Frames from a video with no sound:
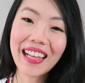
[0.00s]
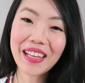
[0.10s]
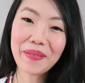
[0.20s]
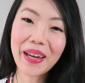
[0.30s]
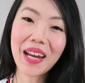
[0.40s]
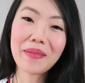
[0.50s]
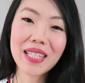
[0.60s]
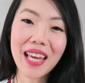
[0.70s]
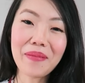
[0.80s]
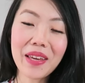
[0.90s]
Hello, my name
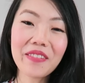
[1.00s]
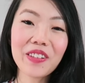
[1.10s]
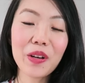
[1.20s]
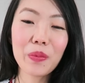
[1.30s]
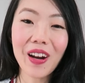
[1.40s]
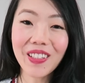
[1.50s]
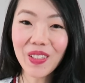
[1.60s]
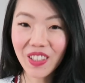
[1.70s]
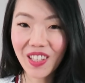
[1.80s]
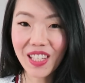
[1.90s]
is Amy if you're brand
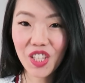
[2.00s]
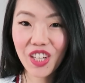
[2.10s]
new to this